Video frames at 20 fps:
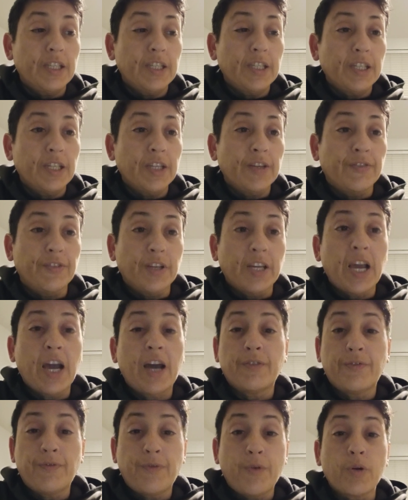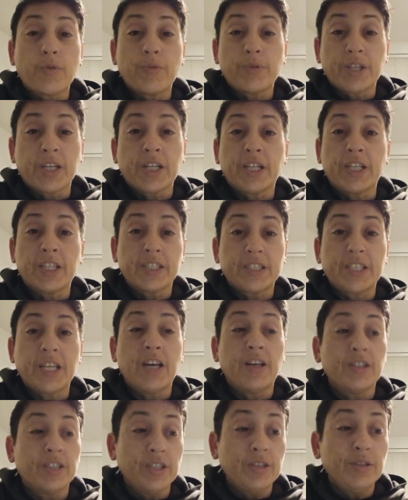If you can't afford what they're gonna
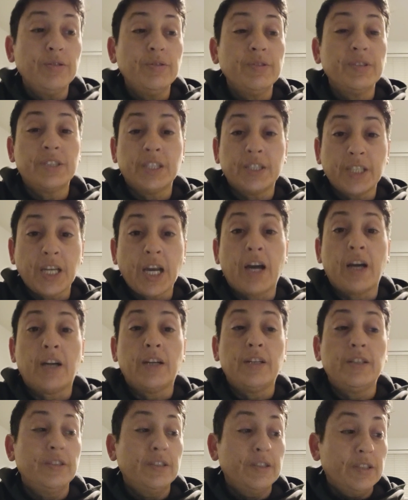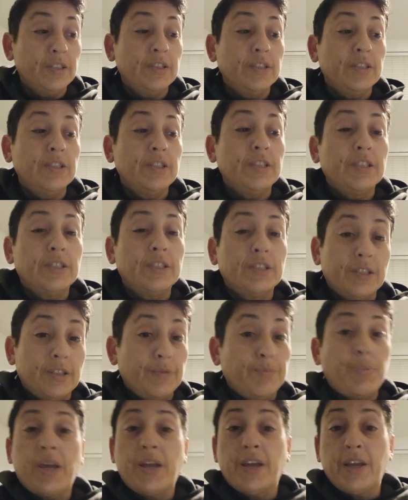tell you, then yeah,
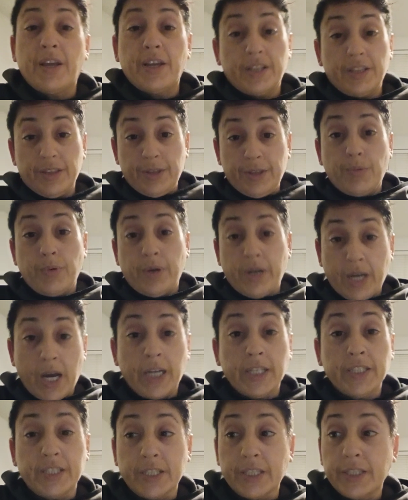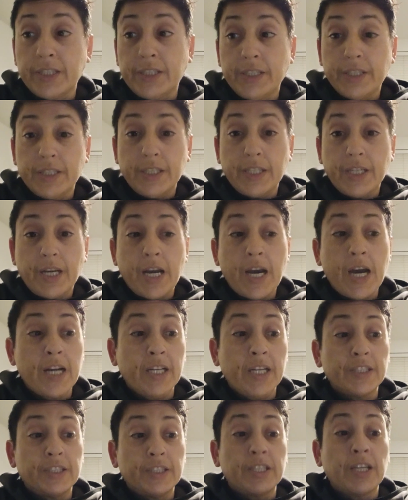pay the way I did, and
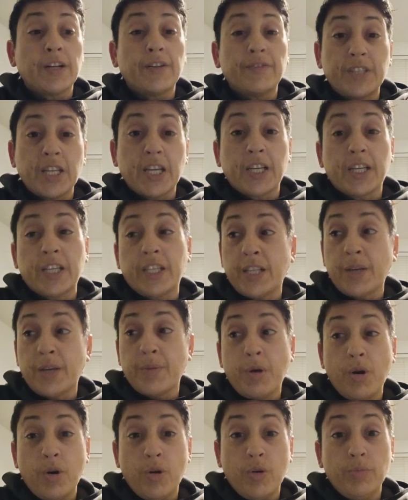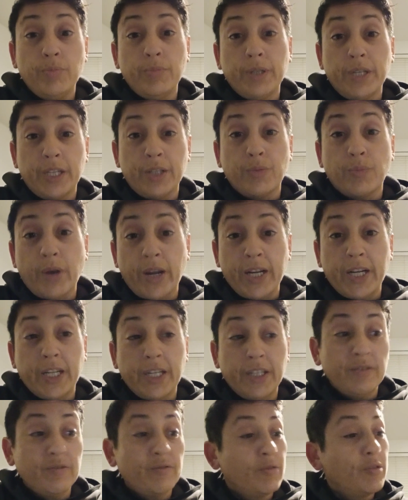instead of taking them home and
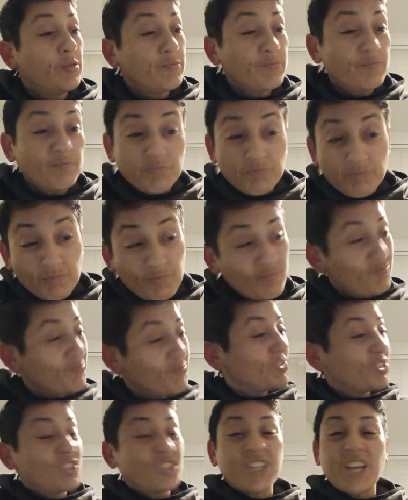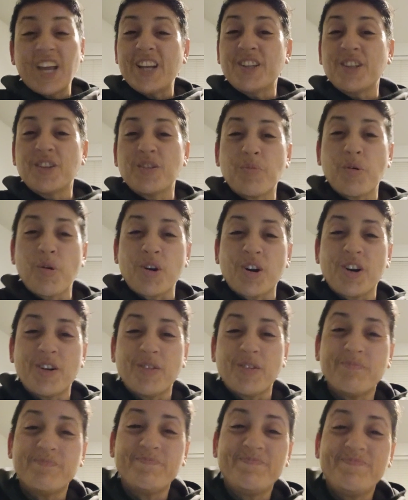waiting, just head to the border.
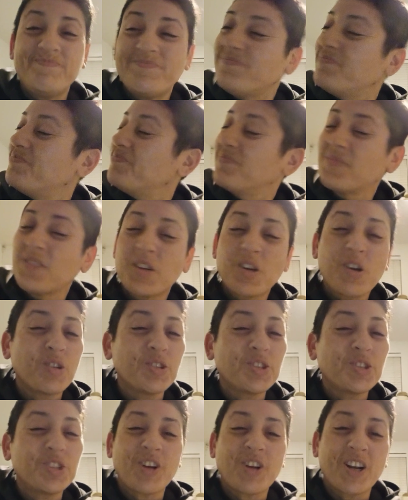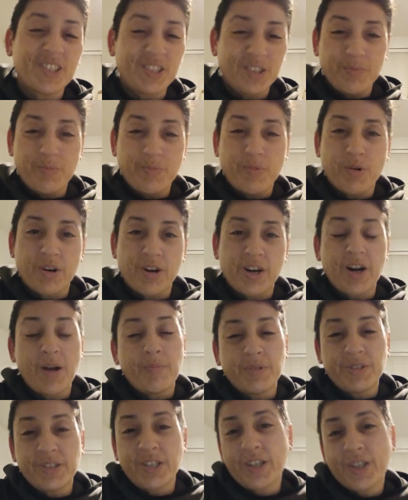Go straight to the border, and I'm
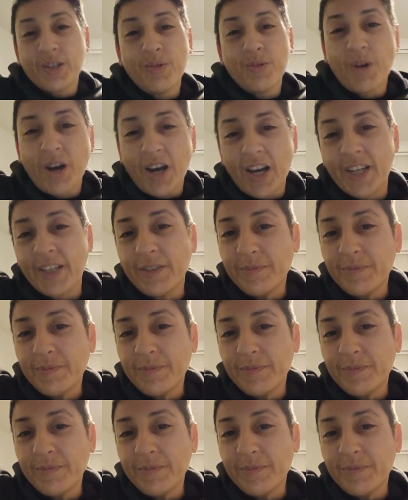going to tell you why.